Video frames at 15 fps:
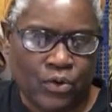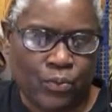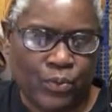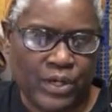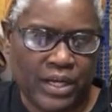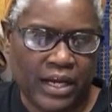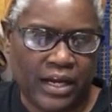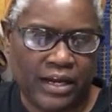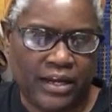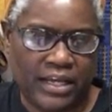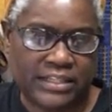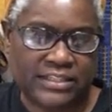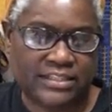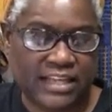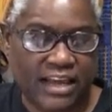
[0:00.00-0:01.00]
We have
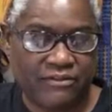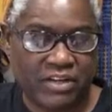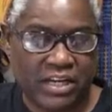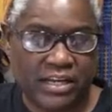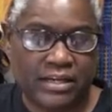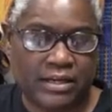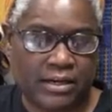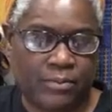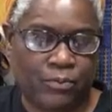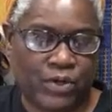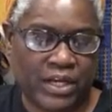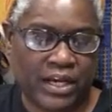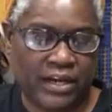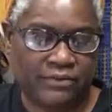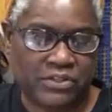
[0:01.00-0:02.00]
at 7 a.m. We
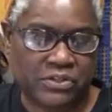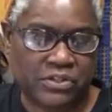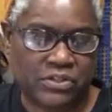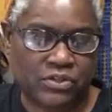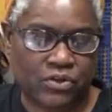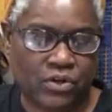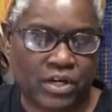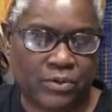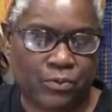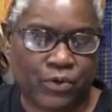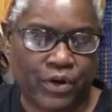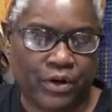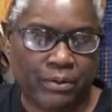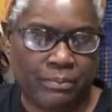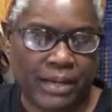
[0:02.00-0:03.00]
have to start
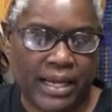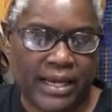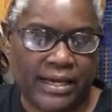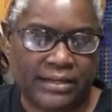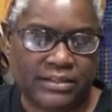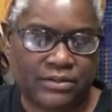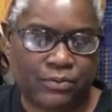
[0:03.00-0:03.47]
wearing masks